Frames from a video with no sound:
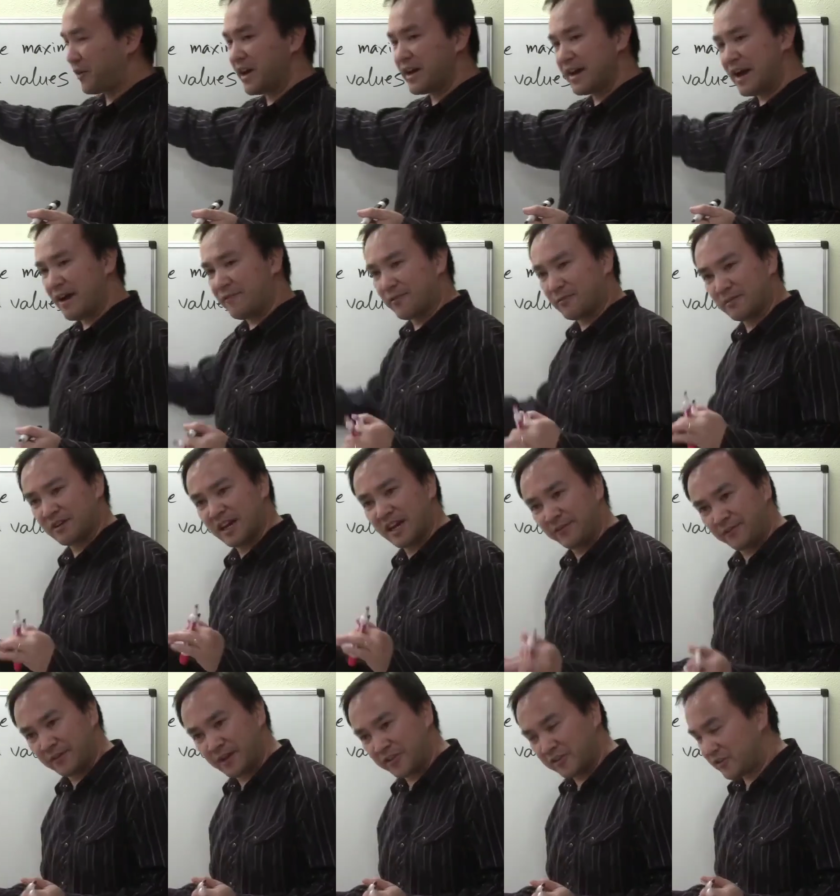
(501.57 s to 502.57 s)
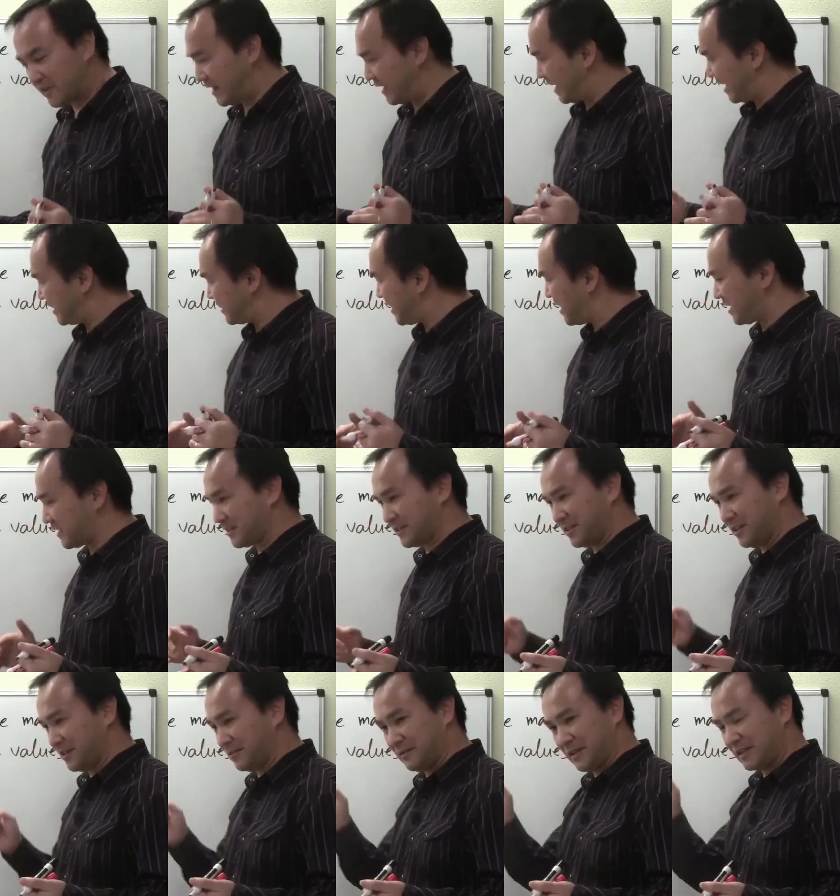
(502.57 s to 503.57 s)
out from the definition, then I said,
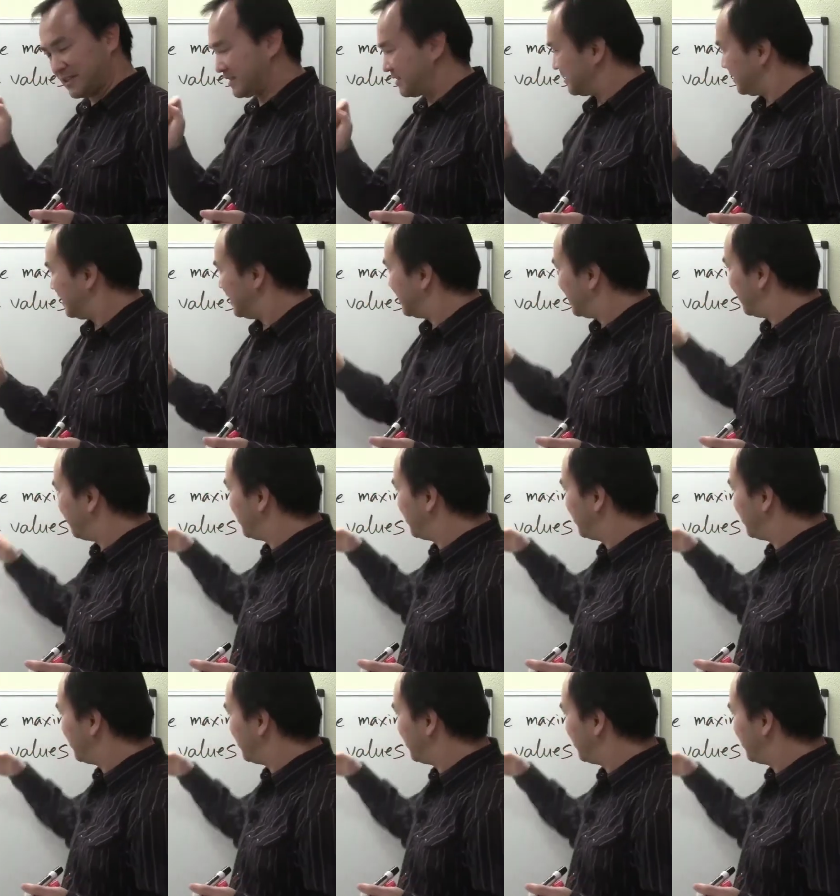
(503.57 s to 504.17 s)
it's, if we're